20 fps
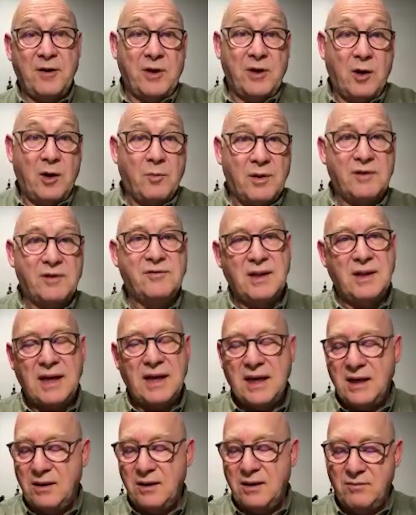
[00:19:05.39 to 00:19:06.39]
felt helpless, and
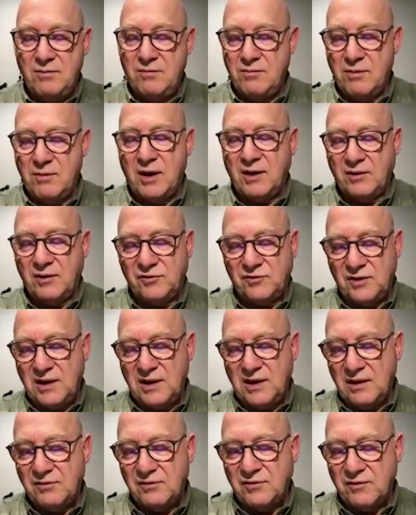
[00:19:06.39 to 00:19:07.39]
I could
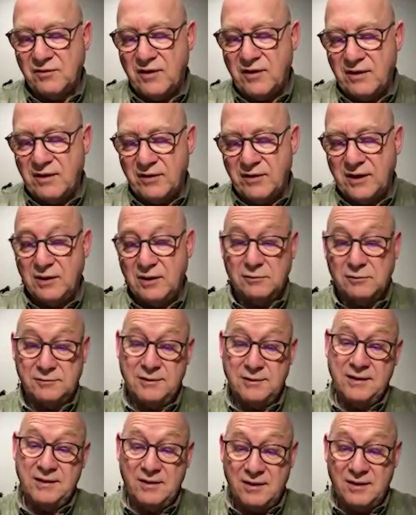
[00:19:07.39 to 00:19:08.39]
see that survivor guilt
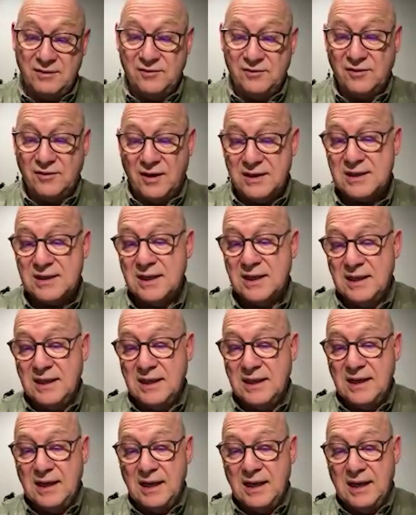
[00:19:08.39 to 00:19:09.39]
in hindsight
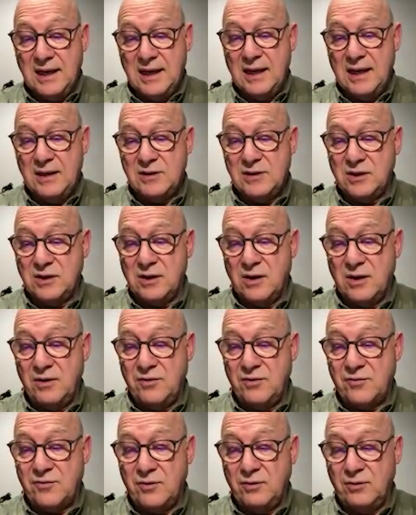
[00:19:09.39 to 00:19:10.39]
to
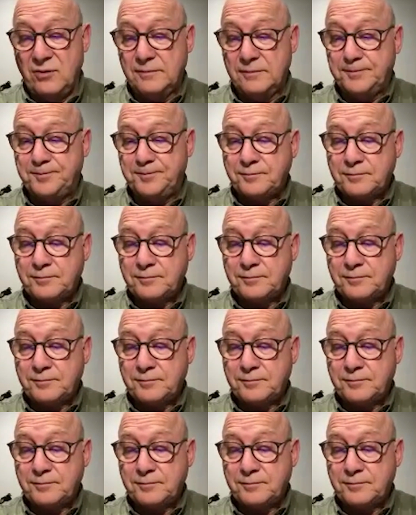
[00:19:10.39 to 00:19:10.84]
go through.